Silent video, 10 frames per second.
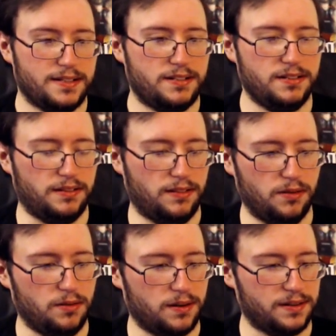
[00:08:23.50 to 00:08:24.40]
Good
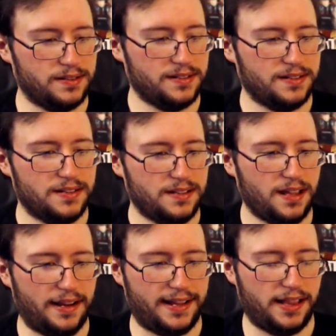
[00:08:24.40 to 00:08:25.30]
lord. A
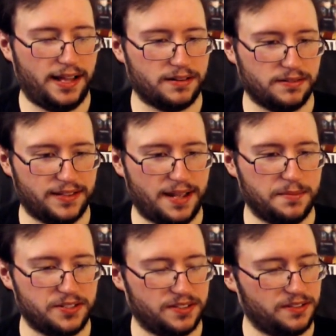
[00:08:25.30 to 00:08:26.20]
lot of collateral
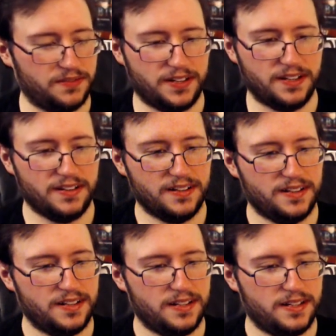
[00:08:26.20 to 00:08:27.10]
damage in this video.
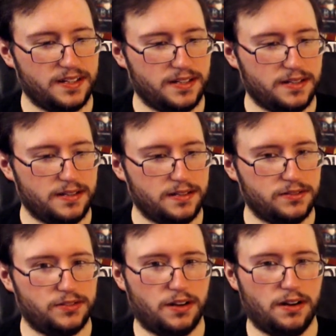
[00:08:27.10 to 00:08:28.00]

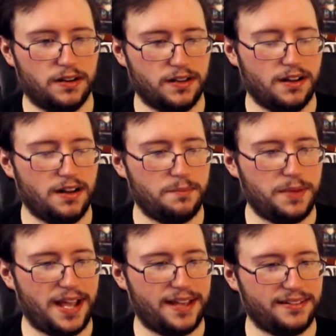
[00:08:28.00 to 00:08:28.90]
Dog. Oh,
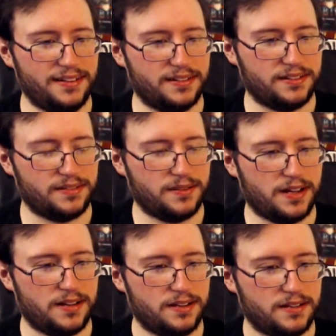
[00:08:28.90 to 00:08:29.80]
big ass ears.
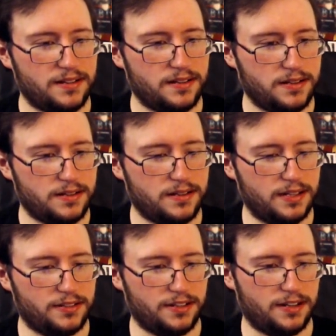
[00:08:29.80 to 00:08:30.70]

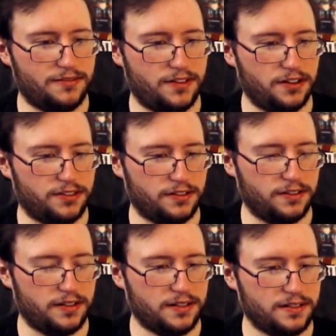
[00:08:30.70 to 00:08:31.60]
He's gonna fall through
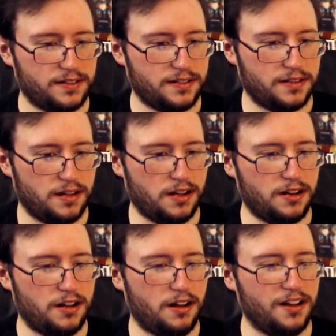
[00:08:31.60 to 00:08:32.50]
it. Oh
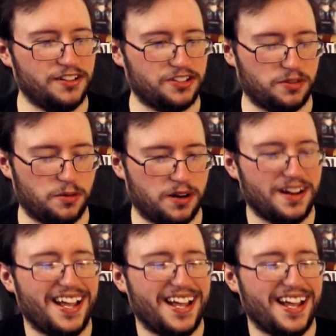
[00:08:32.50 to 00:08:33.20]
no, oh, he's just a worm.